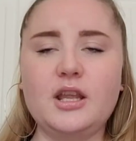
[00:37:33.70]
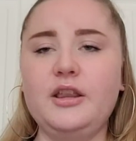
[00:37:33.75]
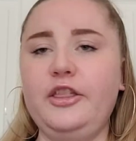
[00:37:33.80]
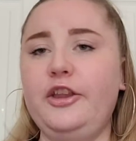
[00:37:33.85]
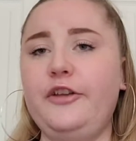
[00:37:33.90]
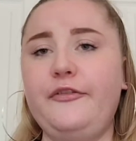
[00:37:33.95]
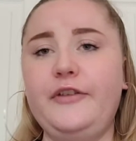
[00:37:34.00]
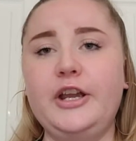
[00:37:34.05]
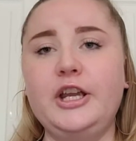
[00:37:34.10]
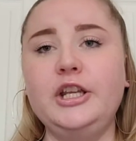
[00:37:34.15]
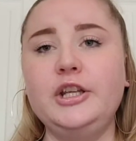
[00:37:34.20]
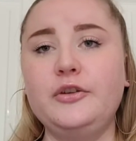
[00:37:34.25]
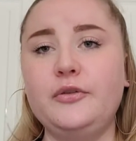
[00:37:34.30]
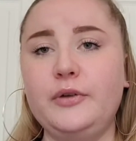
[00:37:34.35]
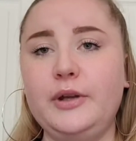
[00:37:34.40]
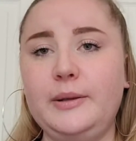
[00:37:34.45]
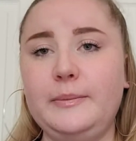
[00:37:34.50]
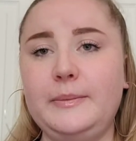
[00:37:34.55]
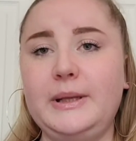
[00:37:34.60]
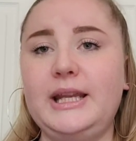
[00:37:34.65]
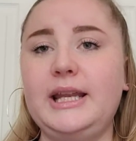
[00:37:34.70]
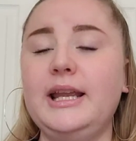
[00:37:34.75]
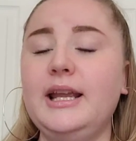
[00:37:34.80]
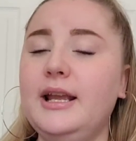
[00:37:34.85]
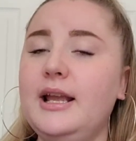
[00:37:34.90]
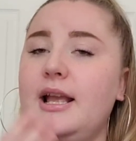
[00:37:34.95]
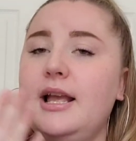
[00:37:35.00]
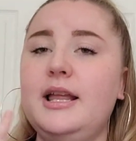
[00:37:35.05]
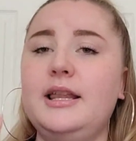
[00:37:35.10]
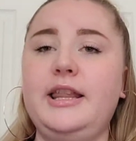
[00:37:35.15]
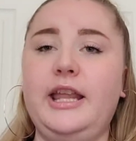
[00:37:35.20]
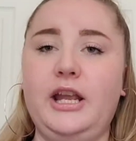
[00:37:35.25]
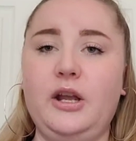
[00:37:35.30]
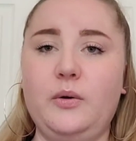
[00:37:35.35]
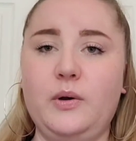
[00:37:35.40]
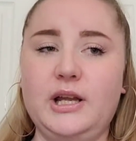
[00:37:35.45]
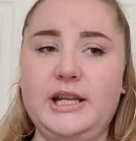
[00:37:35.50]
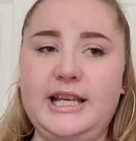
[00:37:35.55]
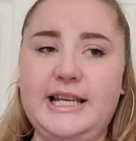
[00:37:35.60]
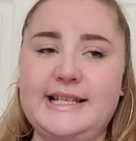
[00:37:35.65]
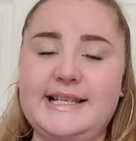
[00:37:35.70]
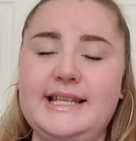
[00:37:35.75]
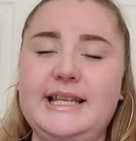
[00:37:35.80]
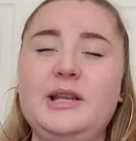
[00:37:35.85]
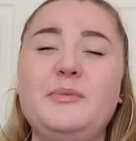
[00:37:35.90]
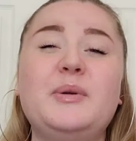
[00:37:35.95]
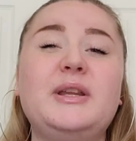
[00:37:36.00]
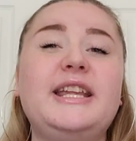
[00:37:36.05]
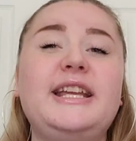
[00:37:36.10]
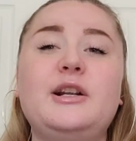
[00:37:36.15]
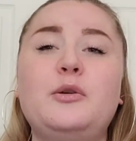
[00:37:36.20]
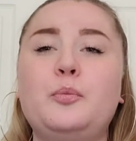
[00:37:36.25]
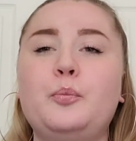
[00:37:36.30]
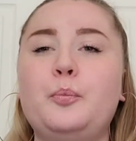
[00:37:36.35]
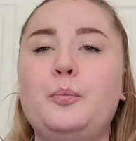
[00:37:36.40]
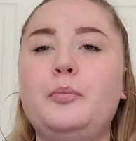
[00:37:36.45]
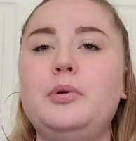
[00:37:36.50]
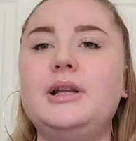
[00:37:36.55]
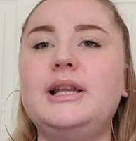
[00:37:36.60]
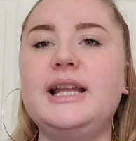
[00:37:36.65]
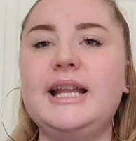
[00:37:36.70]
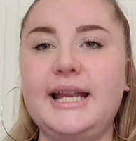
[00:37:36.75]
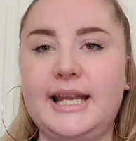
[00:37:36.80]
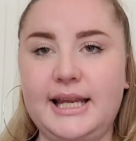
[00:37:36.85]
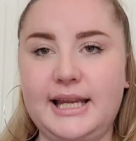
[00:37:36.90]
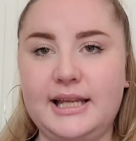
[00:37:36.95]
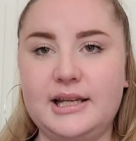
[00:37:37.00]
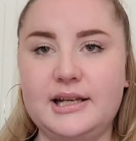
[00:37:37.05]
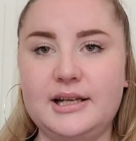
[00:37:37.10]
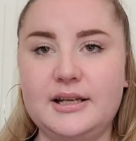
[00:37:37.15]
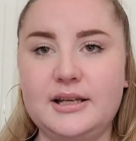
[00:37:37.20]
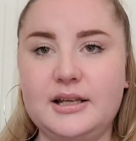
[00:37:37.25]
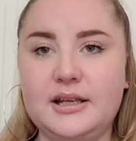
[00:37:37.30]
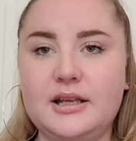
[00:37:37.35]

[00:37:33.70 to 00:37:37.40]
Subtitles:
They're very creamy. They go on easily, but they don't bleed.